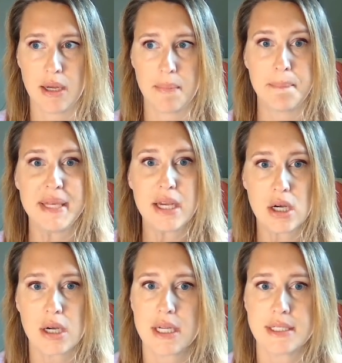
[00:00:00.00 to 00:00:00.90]

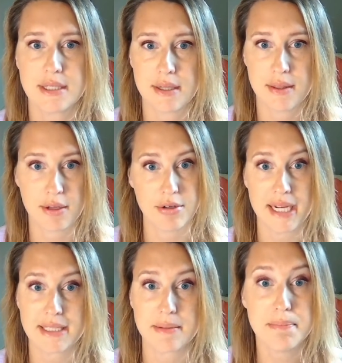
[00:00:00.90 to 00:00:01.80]
beyond their
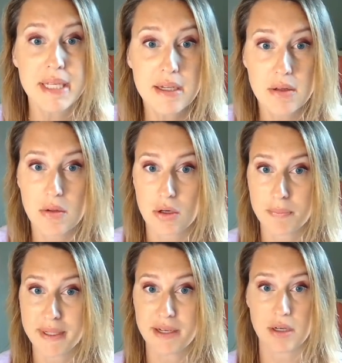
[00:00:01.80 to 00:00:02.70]
next meal or
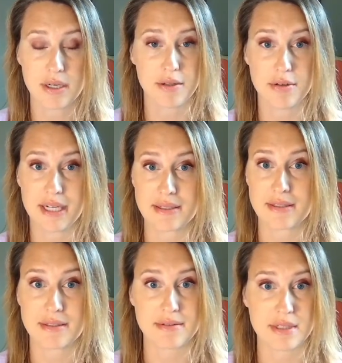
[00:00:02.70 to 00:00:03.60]
beyond their
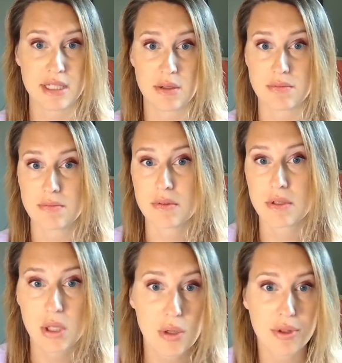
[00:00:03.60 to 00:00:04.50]
next,
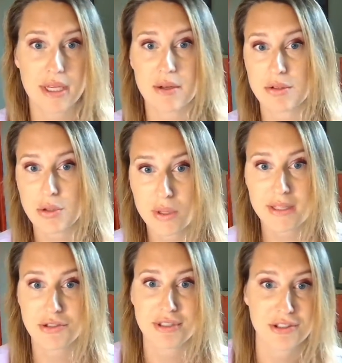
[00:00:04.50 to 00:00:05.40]
clothing or
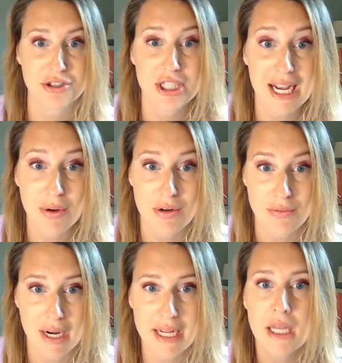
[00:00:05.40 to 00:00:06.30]
toiletries or shower,
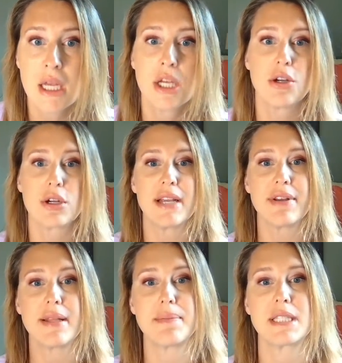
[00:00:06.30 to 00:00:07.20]
right? You're
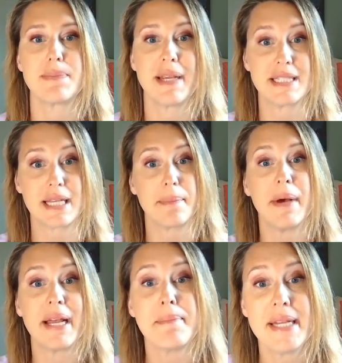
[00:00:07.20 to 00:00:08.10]
giving them the space, like
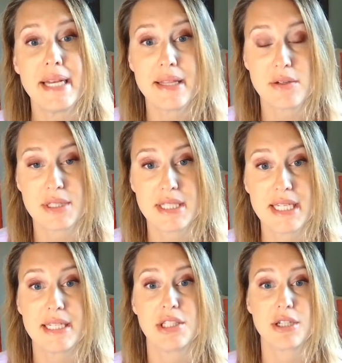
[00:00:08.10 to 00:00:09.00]
by meeting those
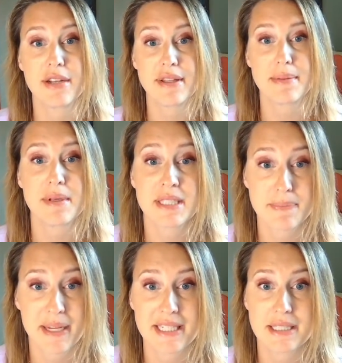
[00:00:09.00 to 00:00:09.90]
needs, you're giving them the
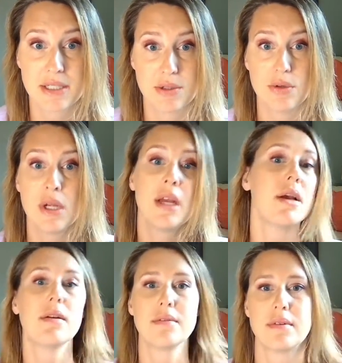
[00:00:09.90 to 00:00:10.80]
space to
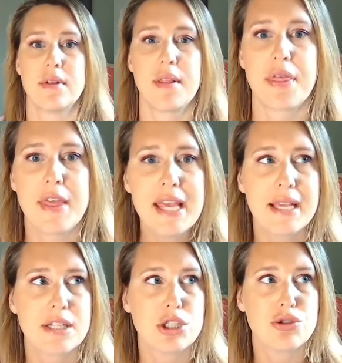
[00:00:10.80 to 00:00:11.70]

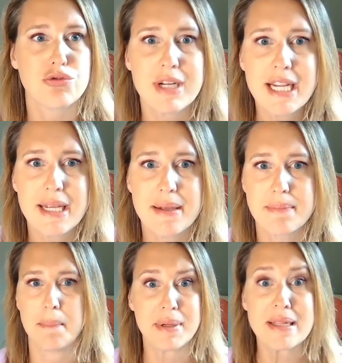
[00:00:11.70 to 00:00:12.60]
think,
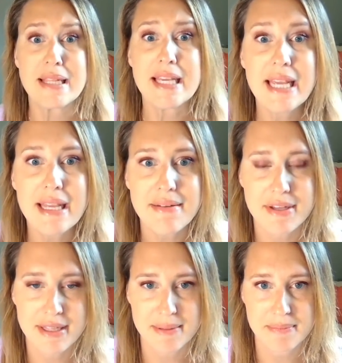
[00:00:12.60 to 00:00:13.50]
dream, believe
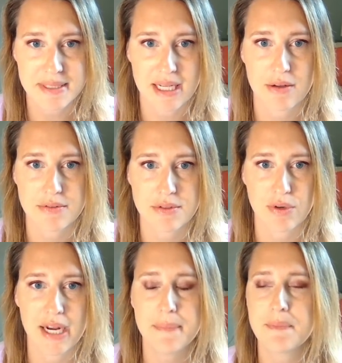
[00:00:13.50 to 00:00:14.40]
in themselves,
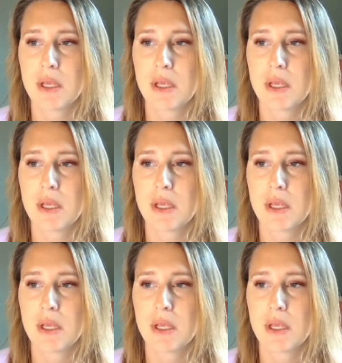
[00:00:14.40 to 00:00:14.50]
right?